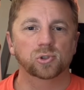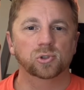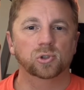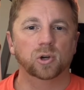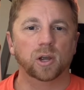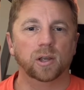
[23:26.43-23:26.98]

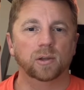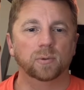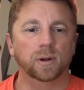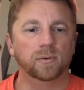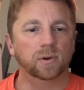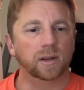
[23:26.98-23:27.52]
Okay,
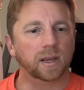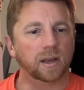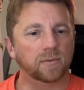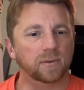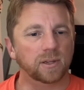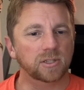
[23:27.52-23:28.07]
whatever I
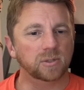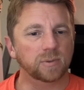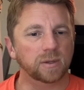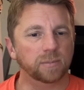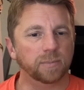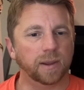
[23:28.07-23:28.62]
have needs to be a
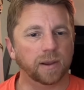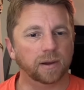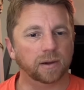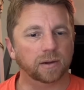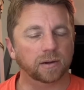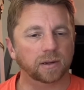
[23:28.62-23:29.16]

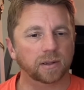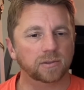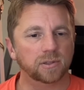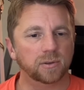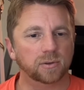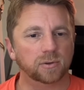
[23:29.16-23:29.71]
pair. It's
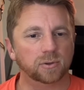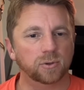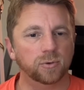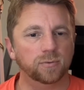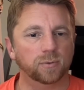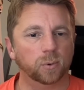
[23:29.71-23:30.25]
either 2
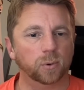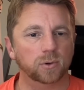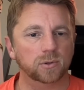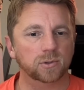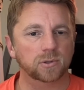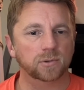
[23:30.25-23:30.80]

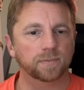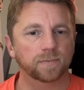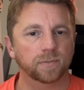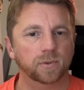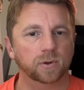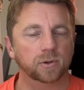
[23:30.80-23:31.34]
4s
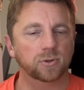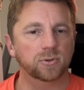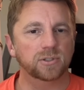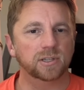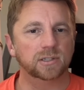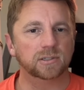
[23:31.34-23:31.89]
or 2
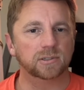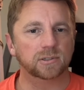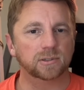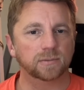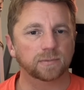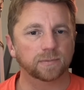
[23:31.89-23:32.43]

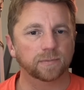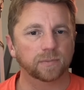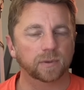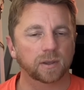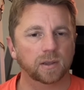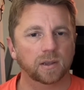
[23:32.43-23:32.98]
6s.
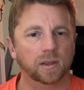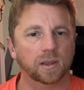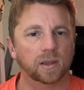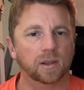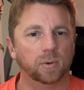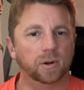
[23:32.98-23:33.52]

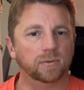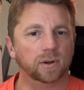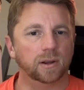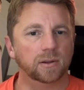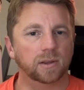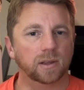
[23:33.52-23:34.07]

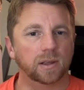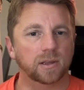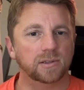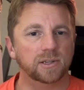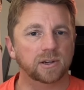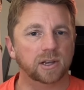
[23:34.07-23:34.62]
Whatever is
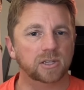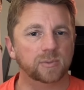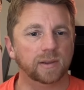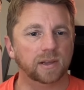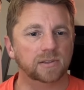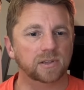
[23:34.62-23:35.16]
here has to be
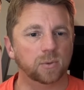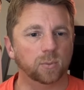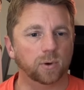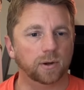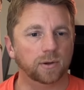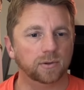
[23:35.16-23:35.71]
less than
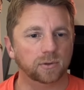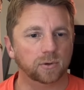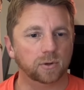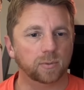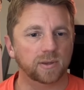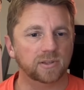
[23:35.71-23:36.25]
1. So it
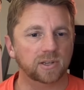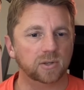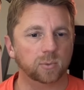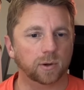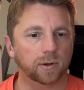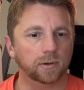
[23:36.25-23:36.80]
could be 6
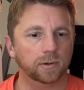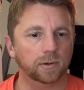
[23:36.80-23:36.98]
1.